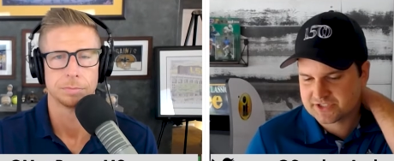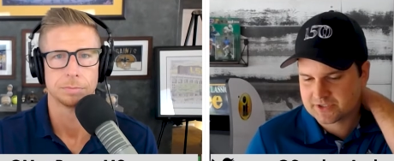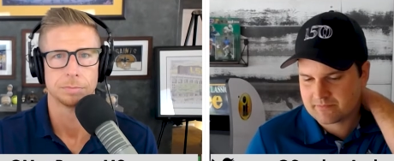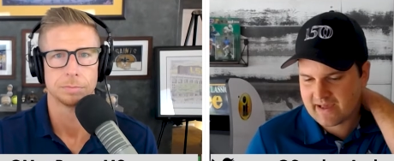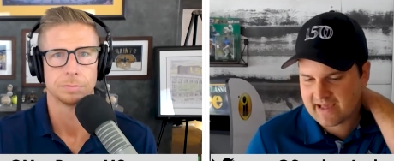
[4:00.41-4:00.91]
Speaker 1: here,
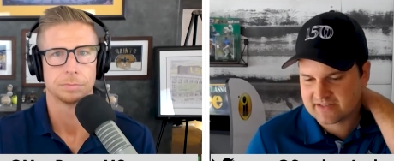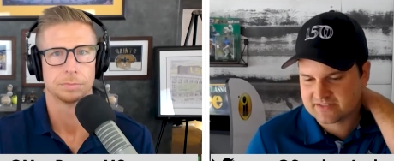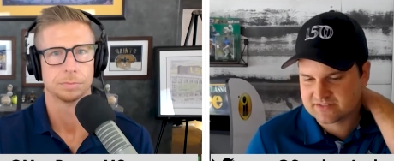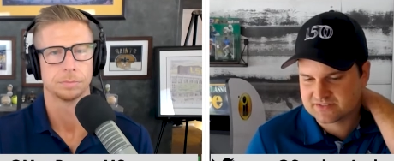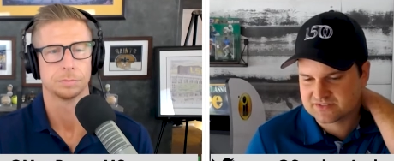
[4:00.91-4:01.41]
Matt,
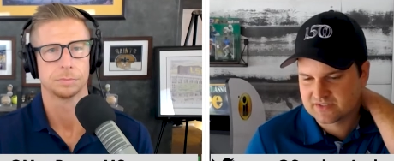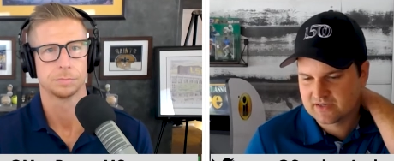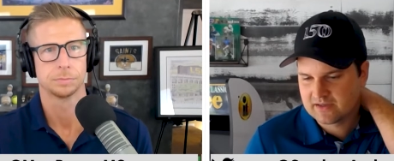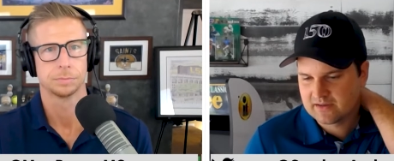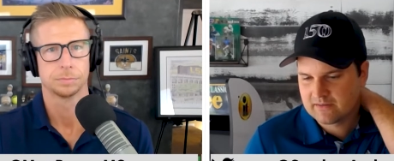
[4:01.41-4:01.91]
is
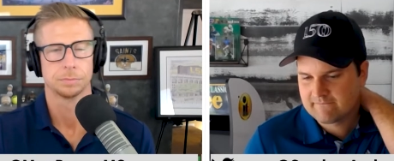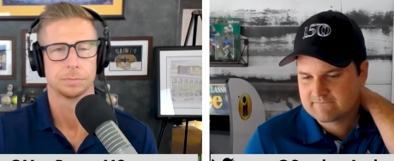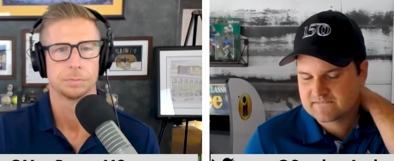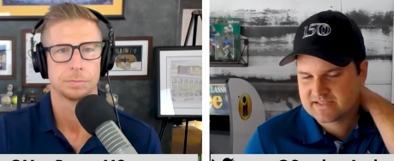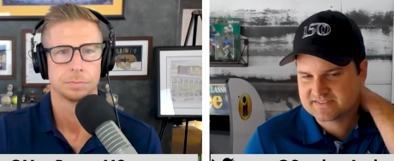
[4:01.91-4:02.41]

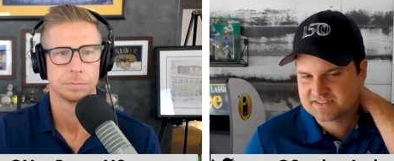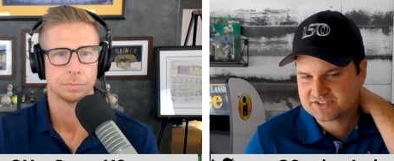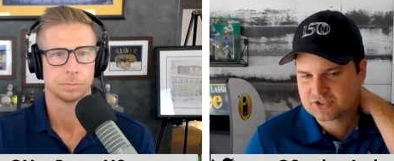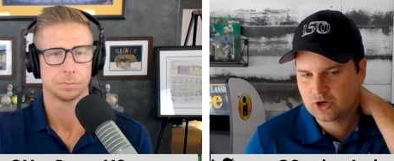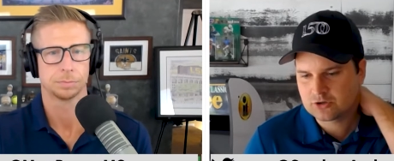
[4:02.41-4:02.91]
is this
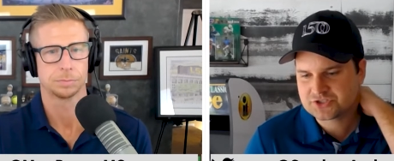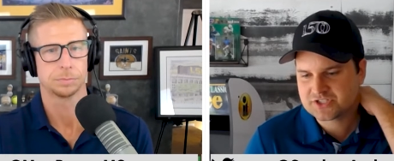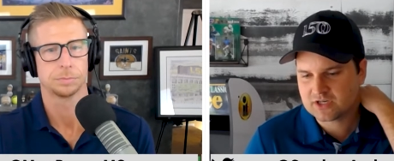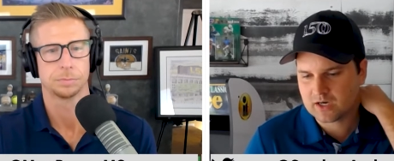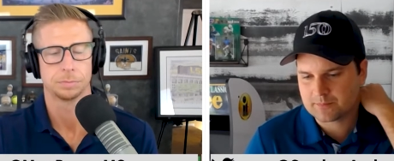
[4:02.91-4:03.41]

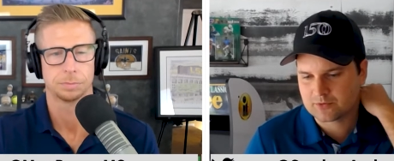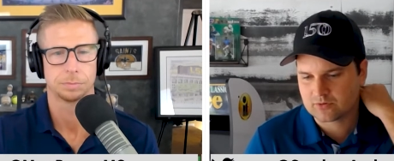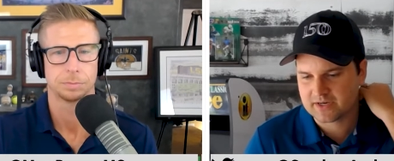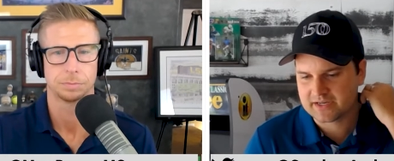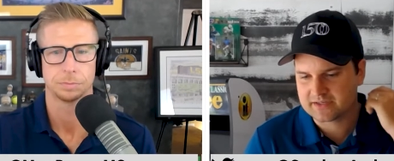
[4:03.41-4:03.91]
coaching
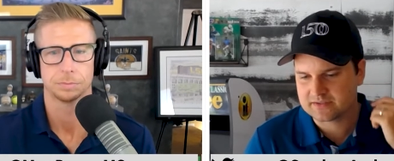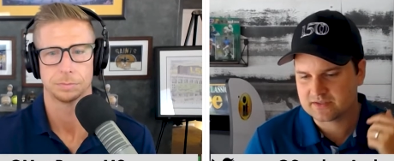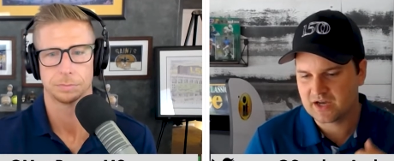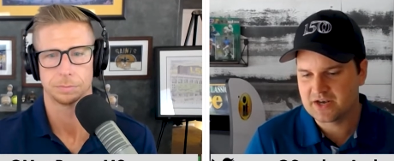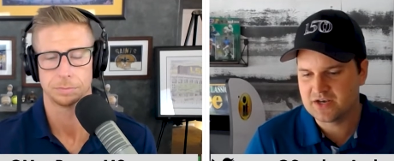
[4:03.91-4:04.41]
upgrade
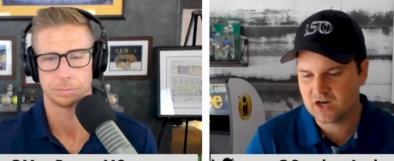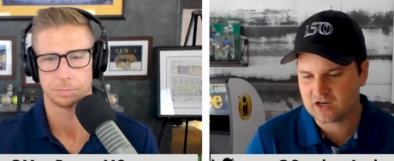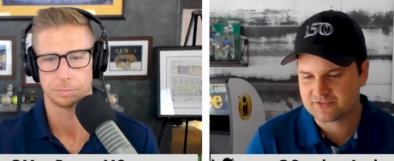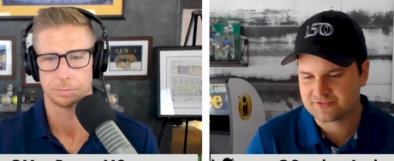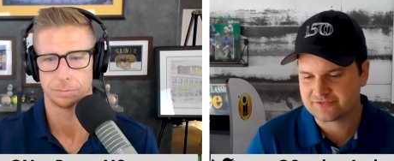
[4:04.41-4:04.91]

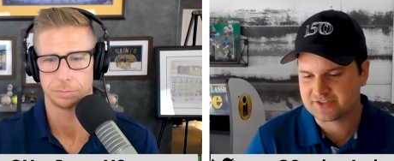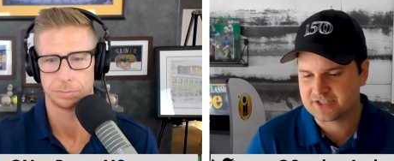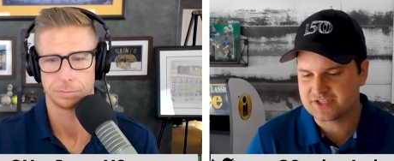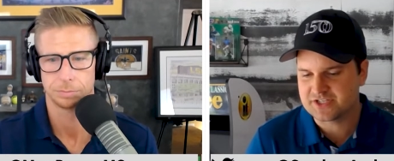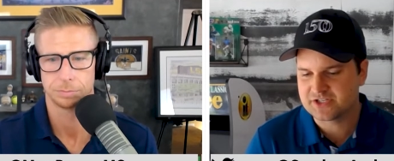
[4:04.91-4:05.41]
enough
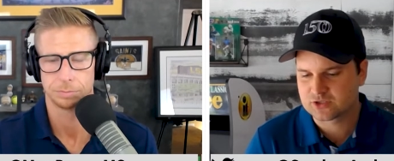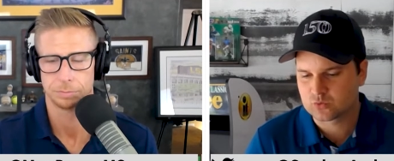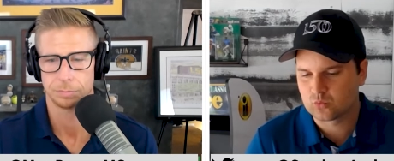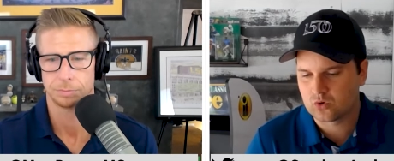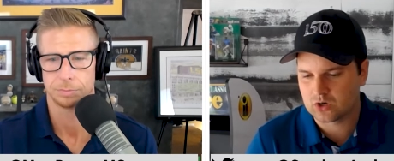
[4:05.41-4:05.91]
in year
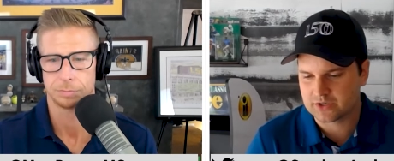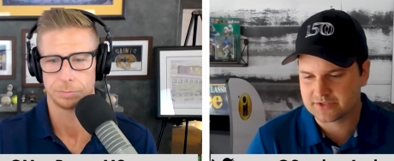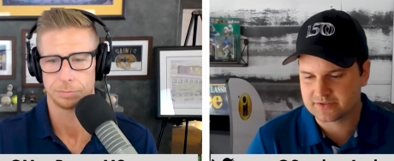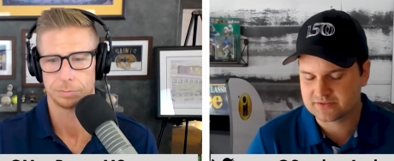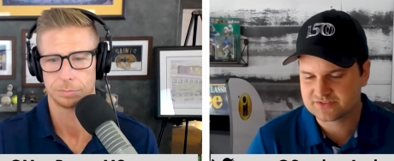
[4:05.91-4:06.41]

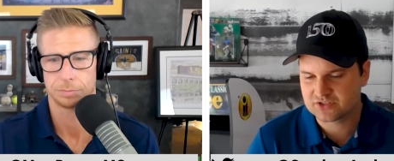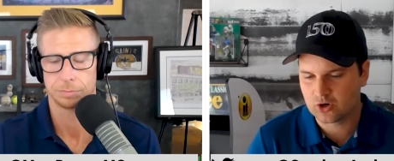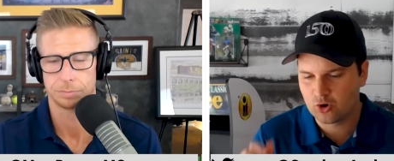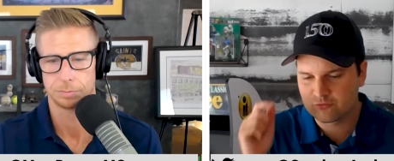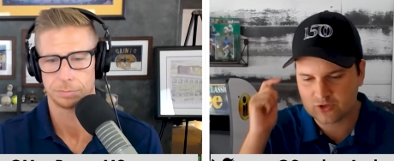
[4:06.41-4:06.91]
one to
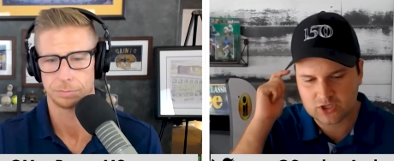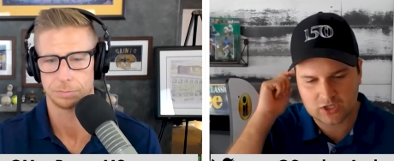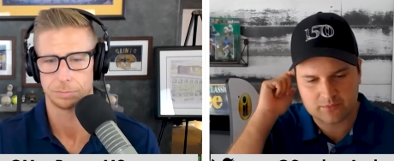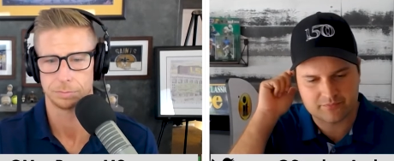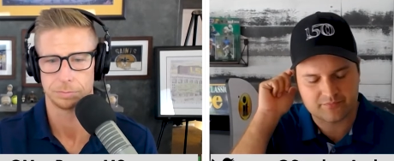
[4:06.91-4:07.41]

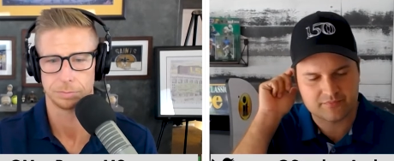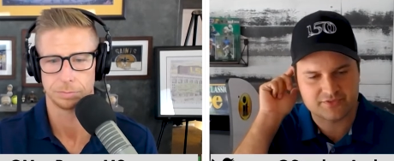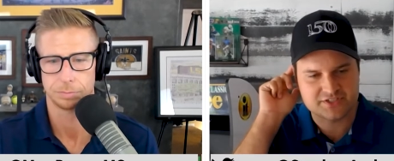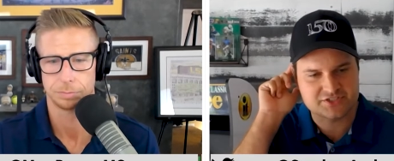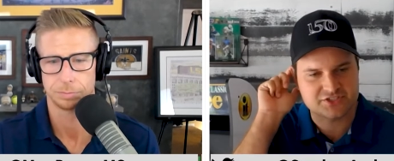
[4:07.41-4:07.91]
overcome
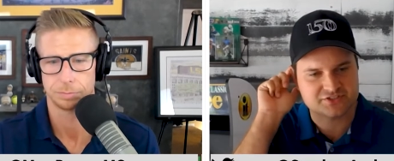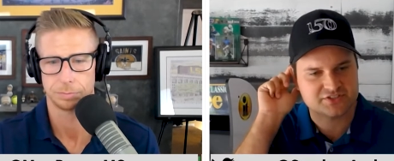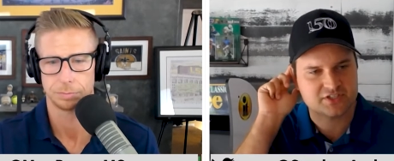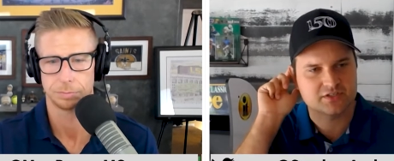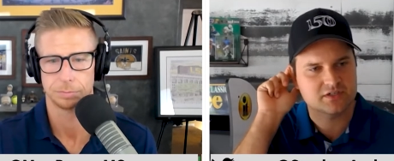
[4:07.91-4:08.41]
the just
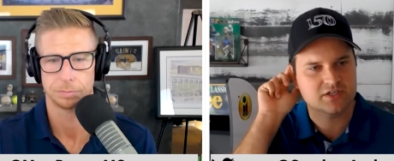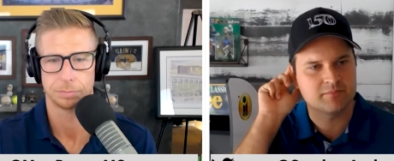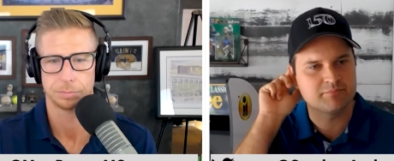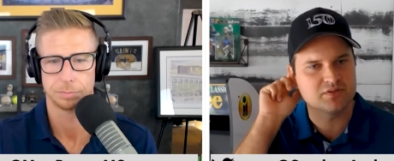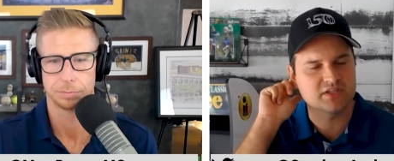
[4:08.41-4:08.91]

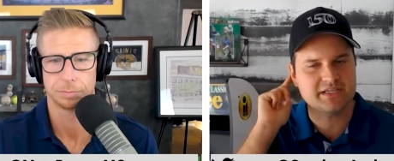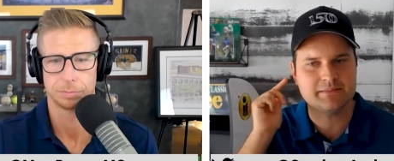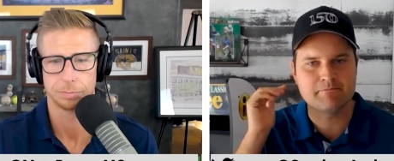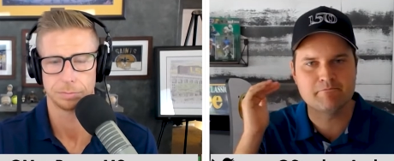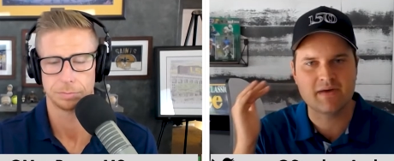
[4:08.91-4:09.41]
complete
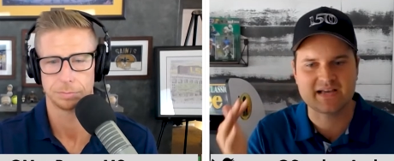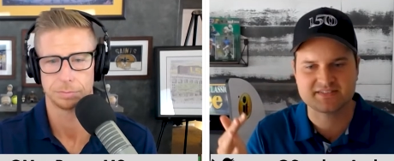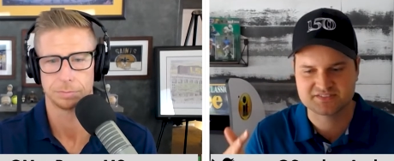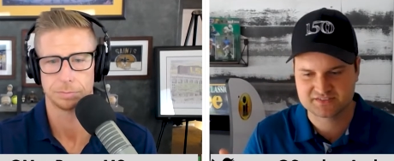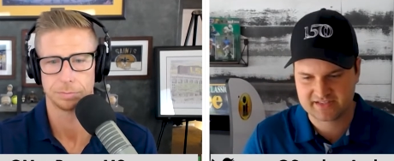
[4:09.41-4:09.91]

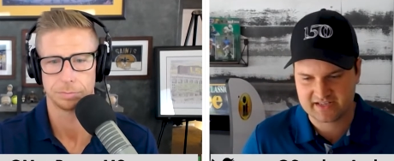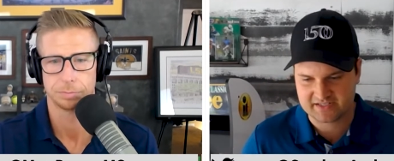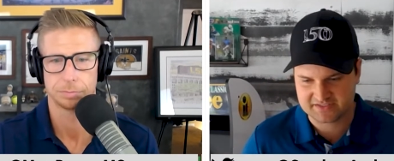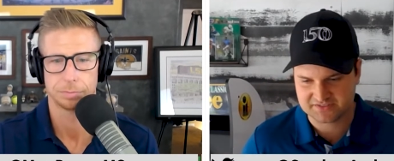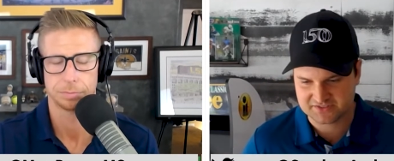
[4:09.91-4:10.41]
mess that
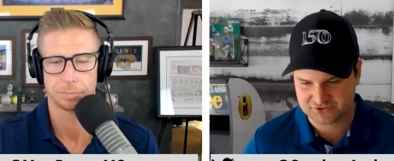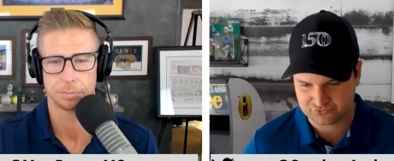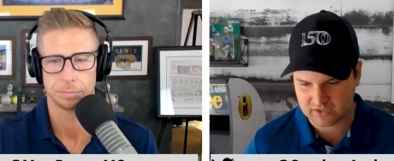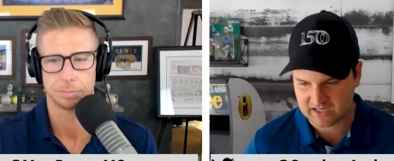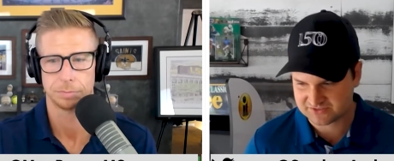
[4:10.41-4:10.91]
is this
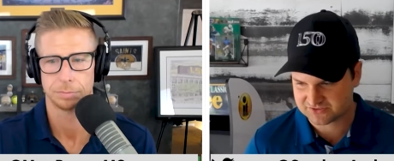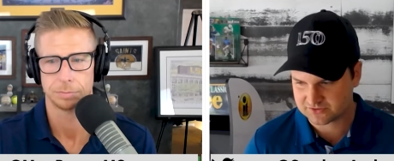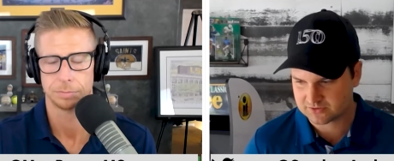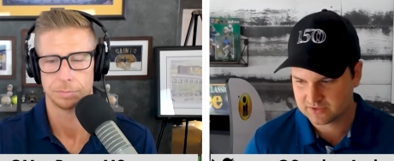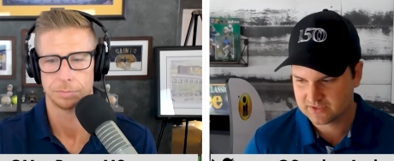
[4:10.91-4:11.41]
roster?
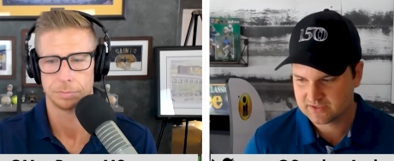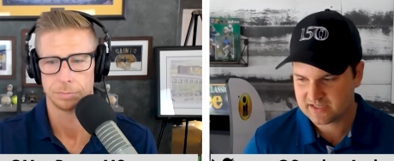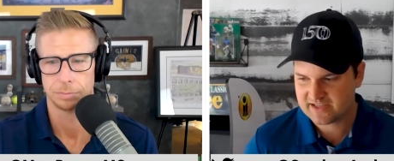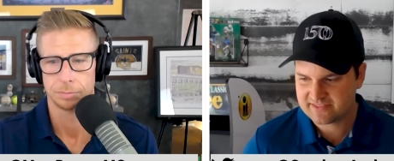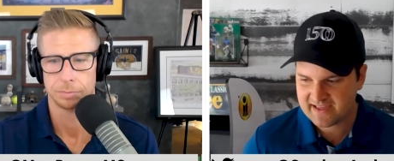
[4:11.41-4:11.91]

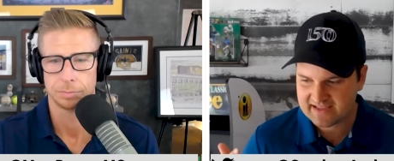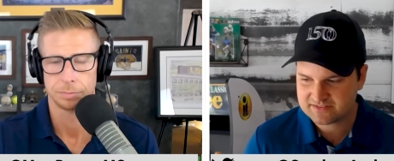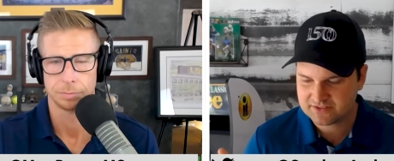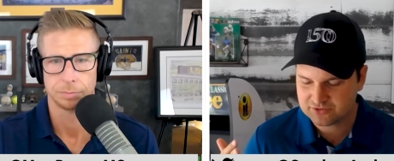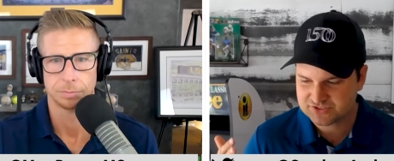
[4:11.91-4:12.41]
And that, you
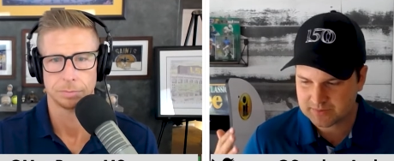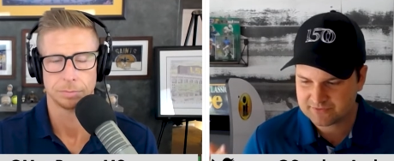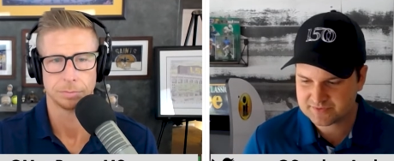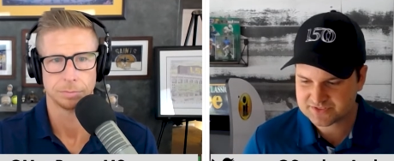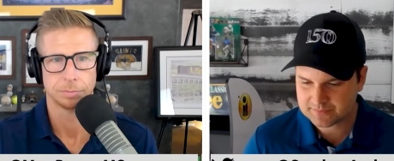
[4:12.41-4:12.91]
know, some
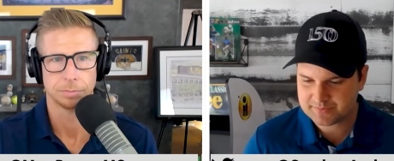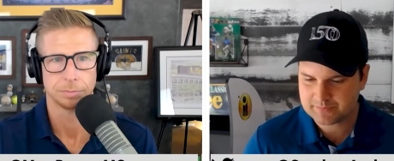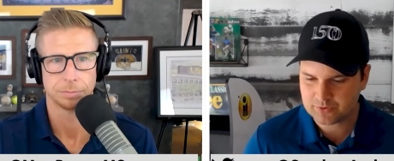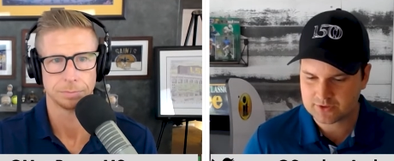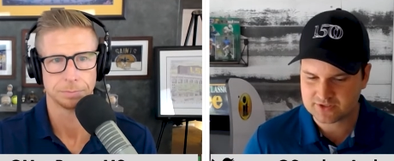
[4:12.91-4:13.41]
of some
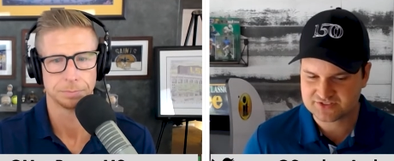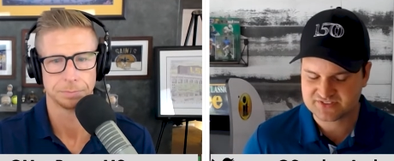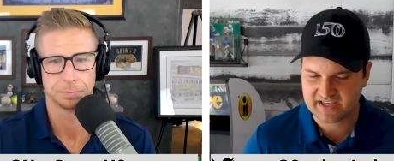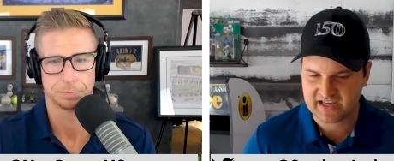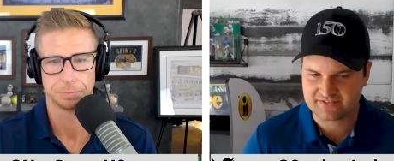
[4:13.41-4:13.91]
people on our
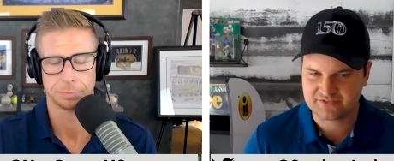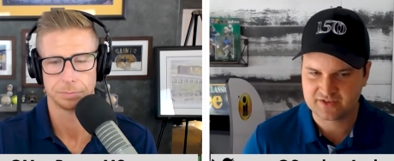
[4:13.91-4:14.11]
staff